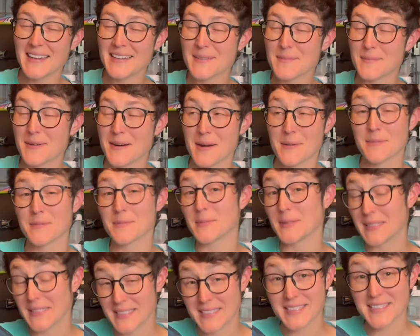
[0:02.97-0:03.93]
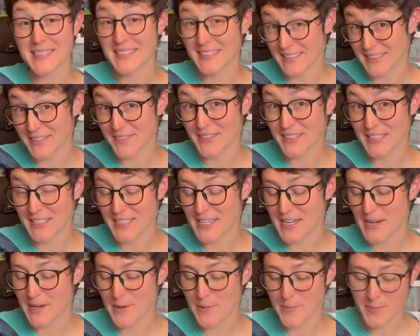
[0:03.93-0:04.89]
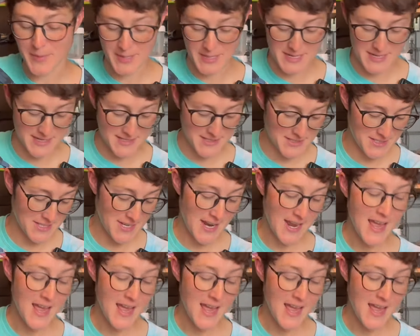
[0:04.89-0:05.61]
of probably a silly video, but